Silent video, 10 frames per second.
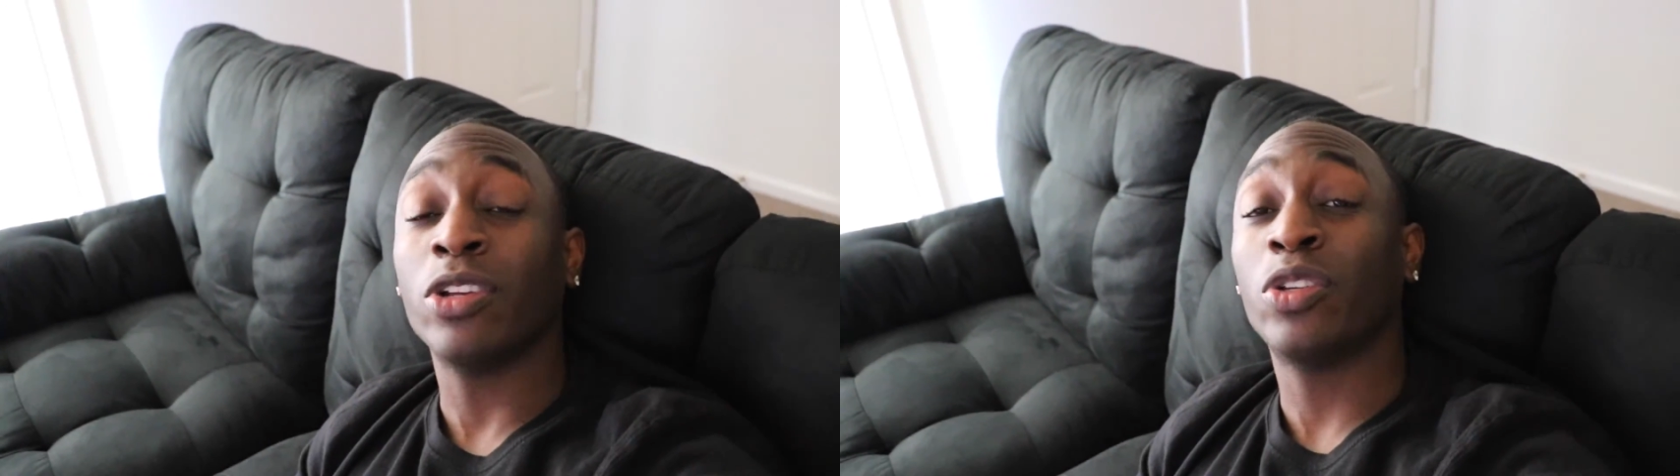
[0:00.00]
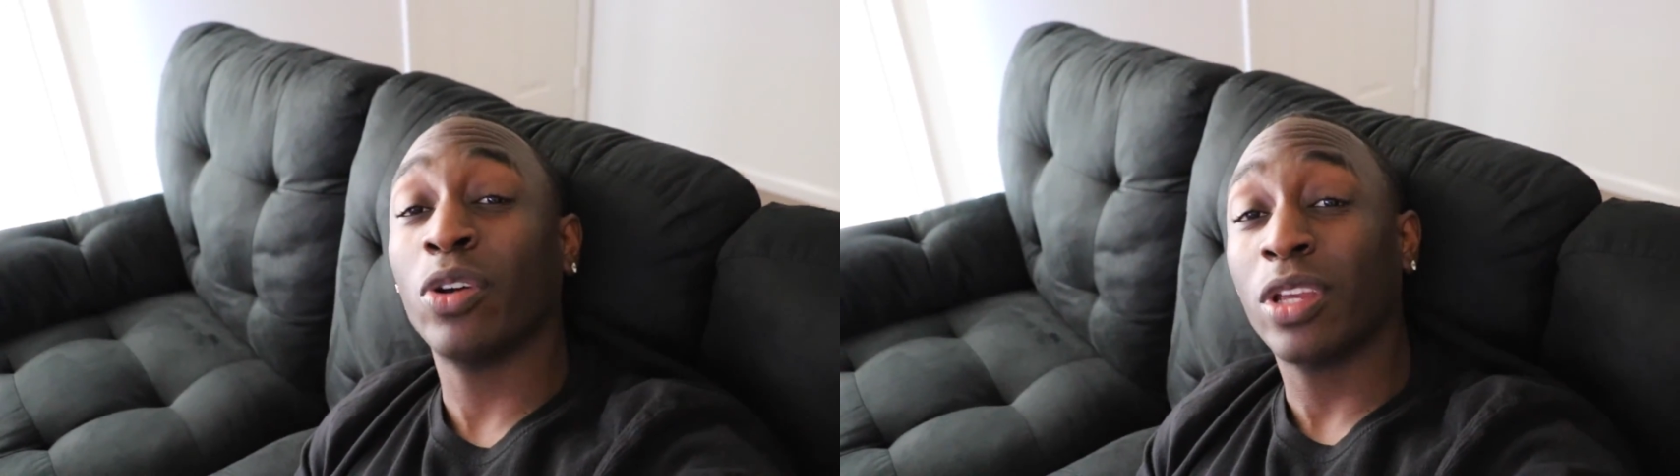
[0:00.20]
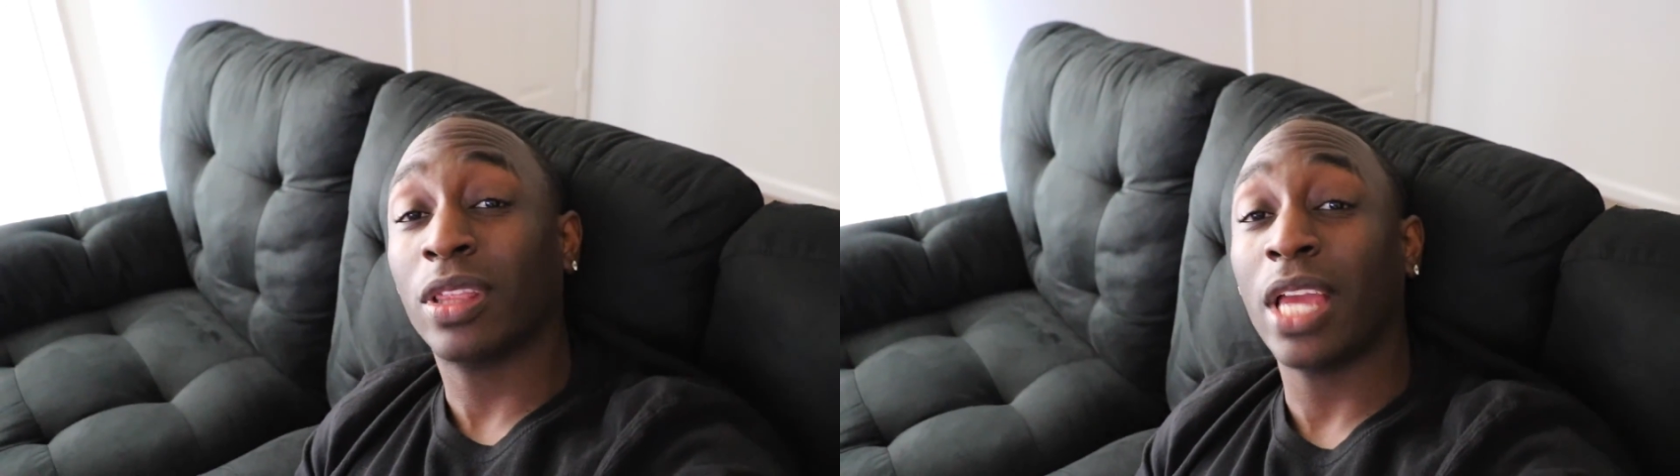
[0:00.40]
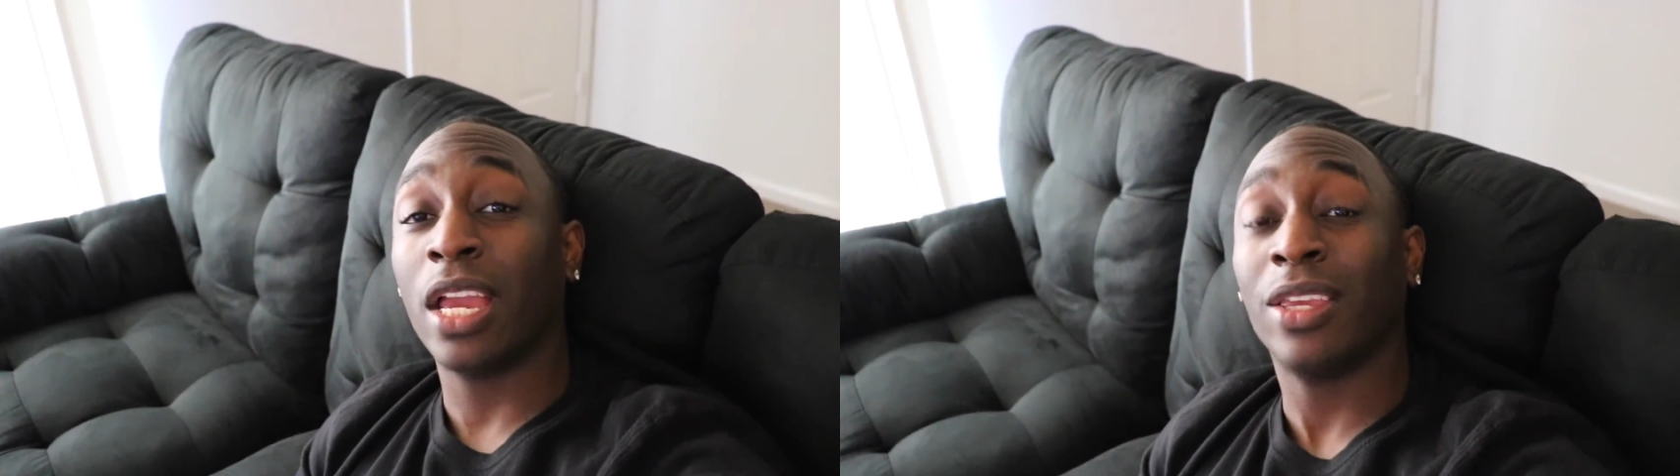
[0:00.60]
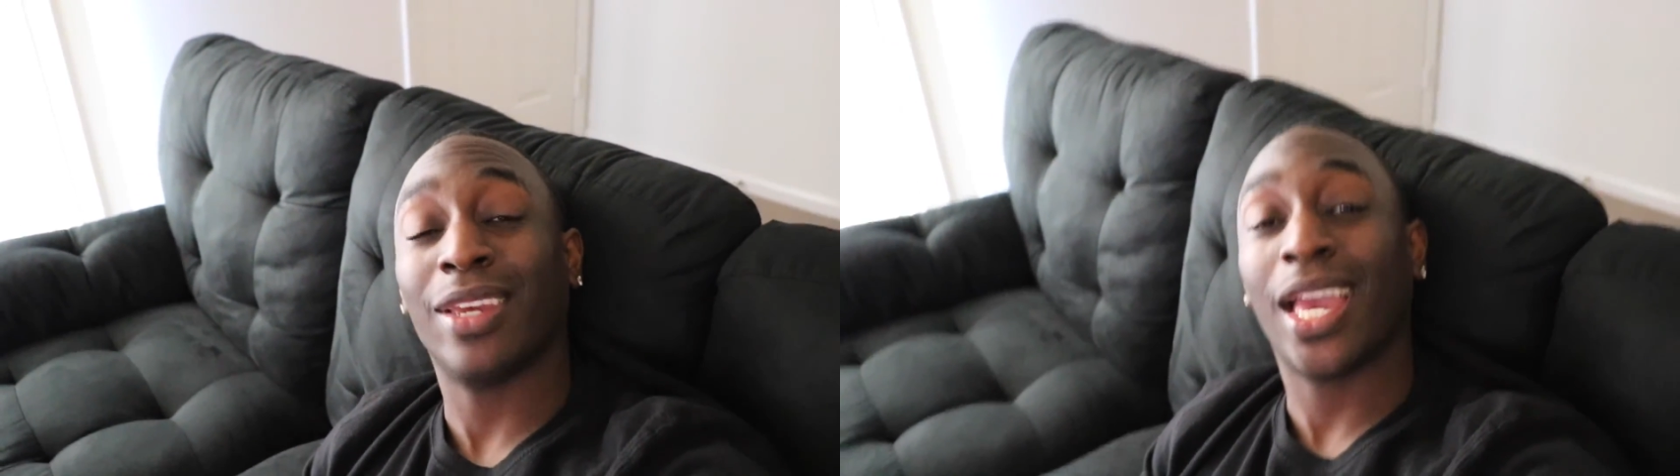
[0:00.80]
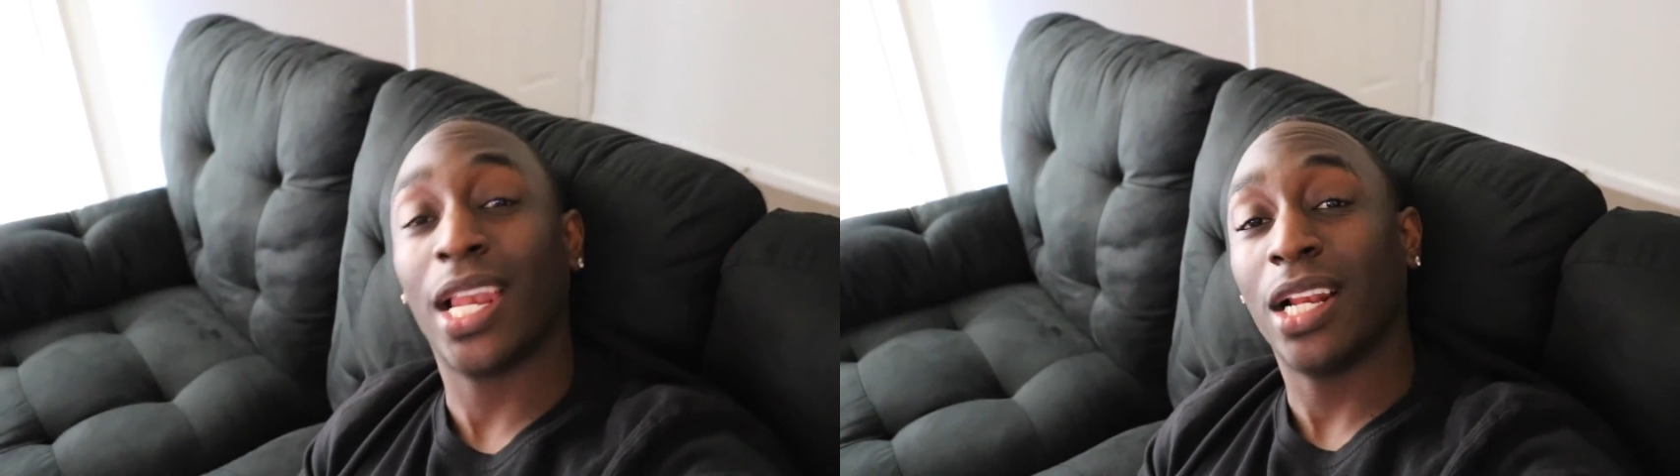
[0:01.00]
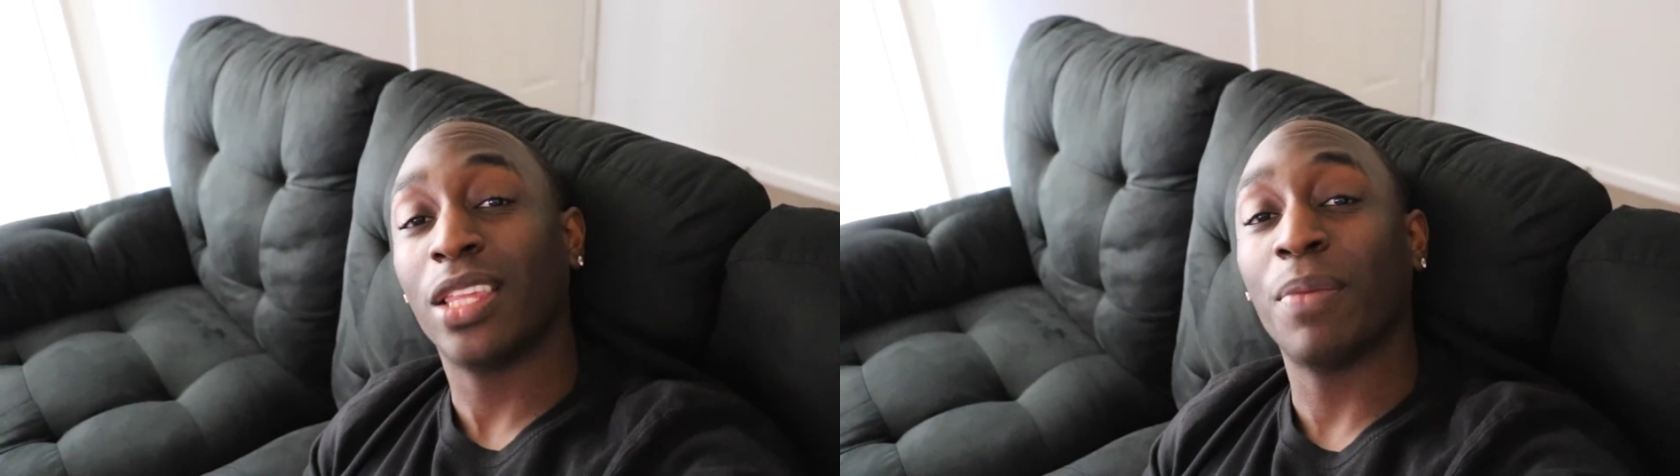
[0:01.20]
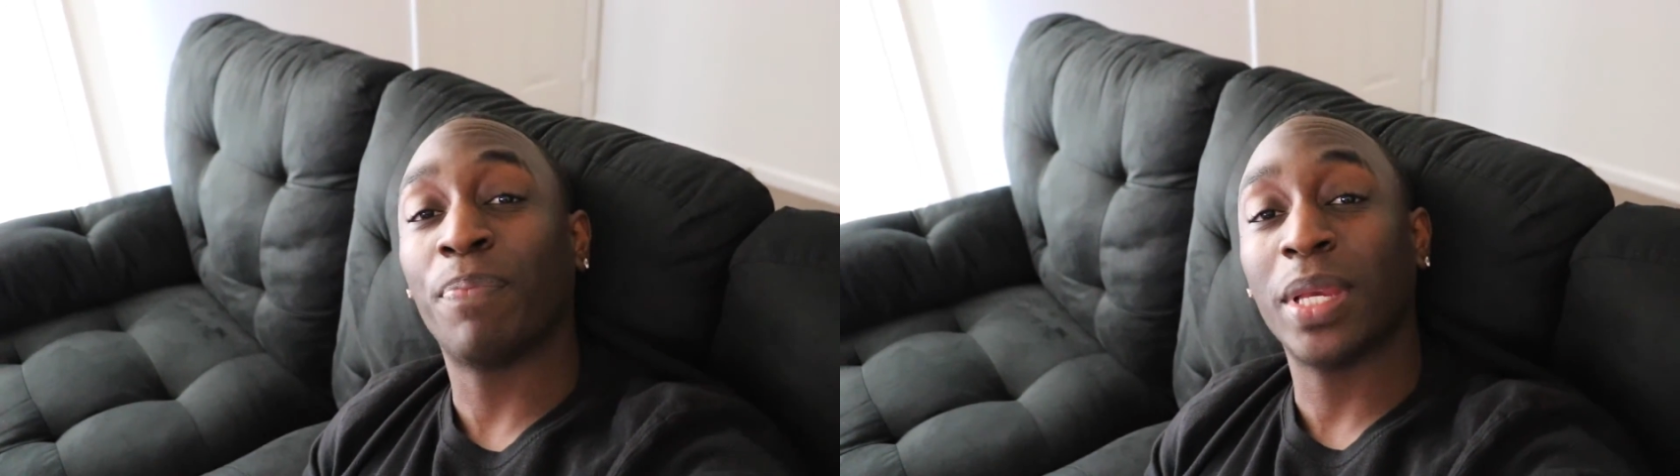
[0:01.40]
you're doing your thing, you're
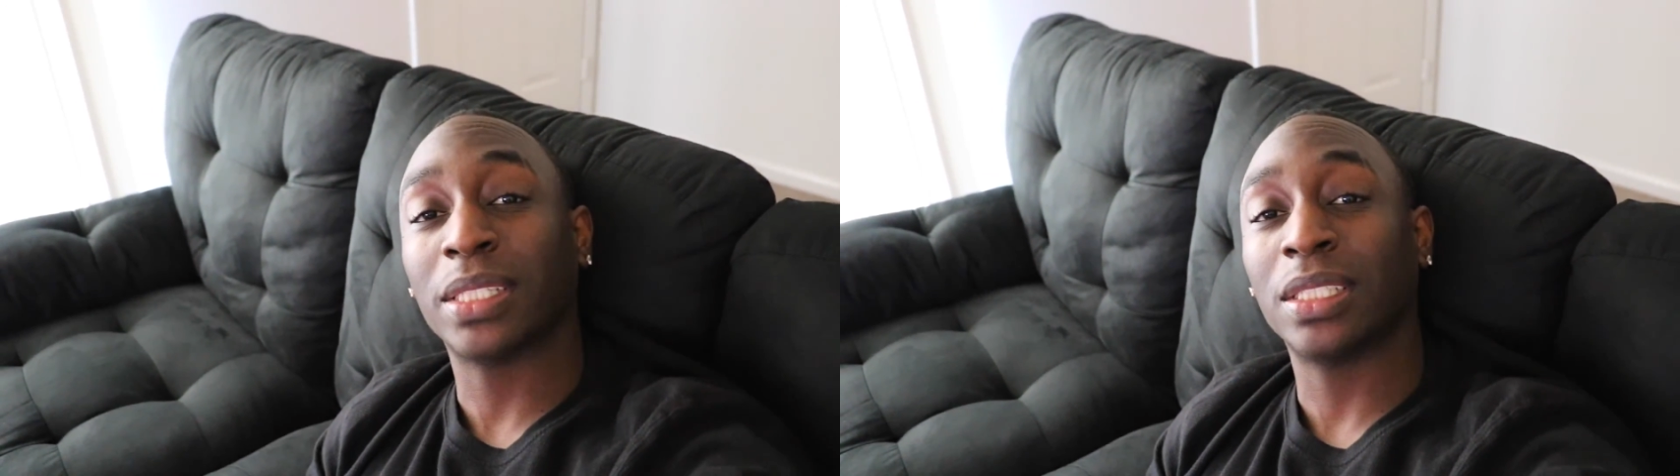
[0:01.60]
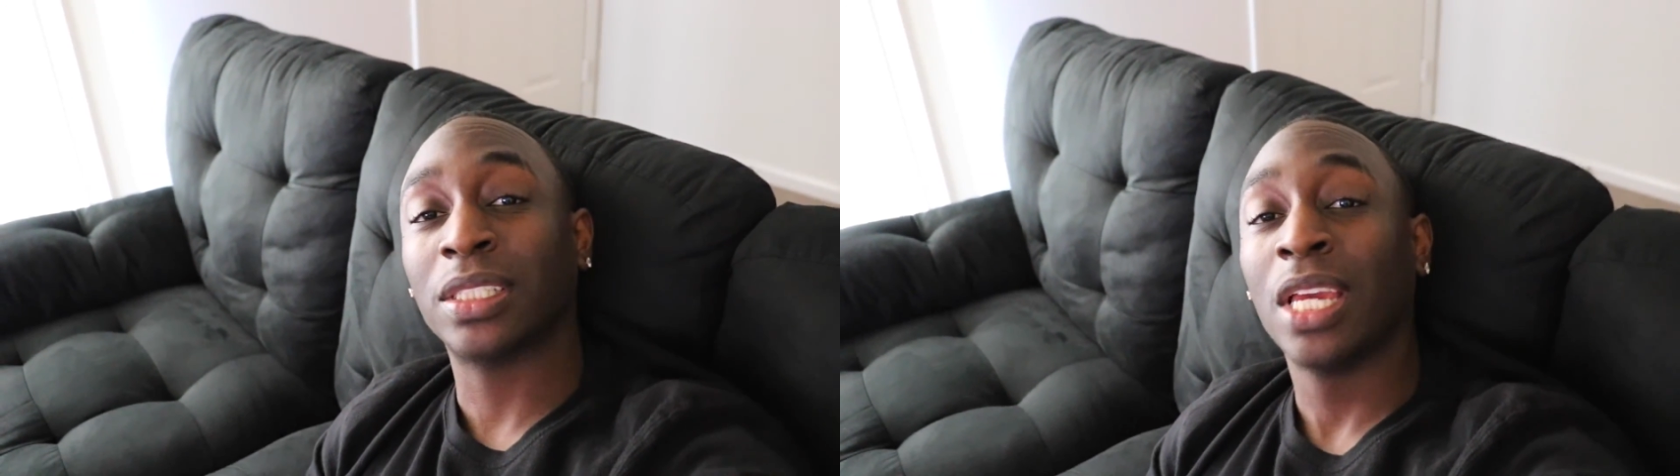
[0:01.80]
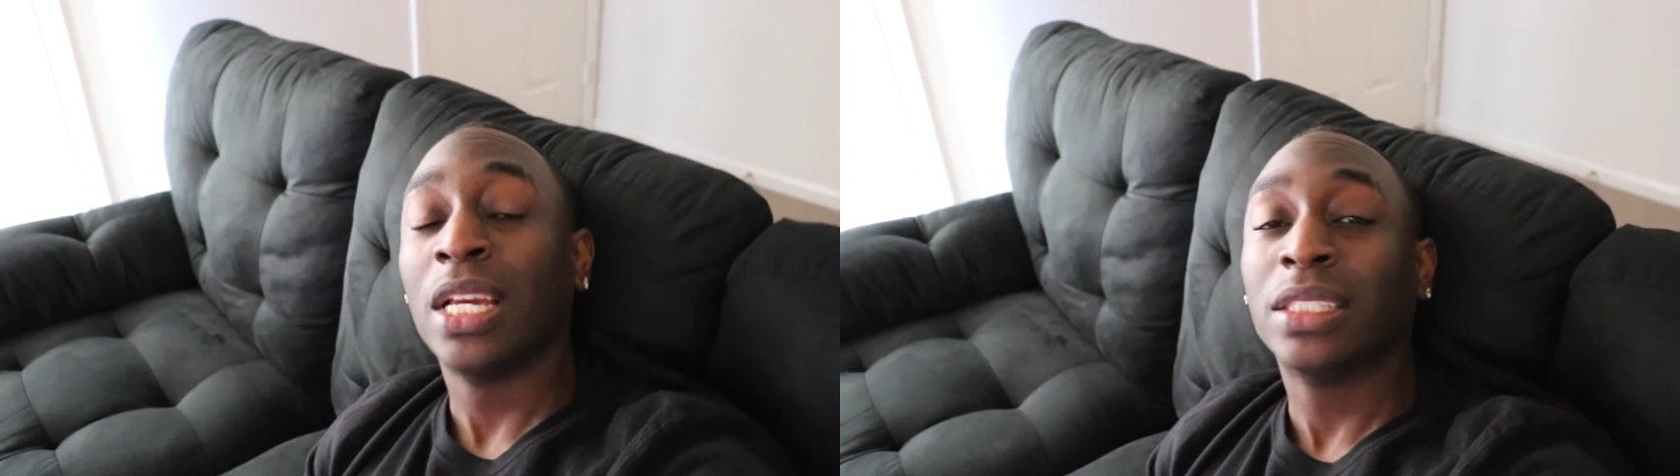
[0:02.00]
handling your business,